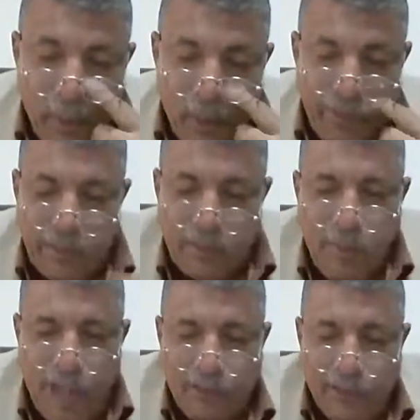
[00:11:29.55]
way that a
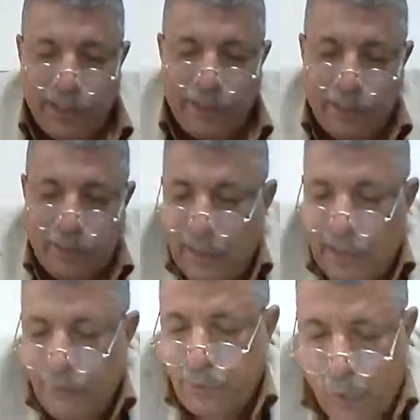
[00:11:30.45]
man reads?
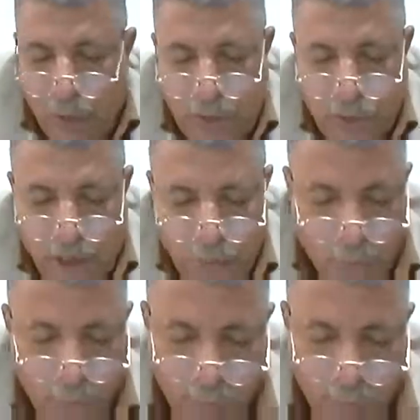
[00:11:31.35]
And so on and so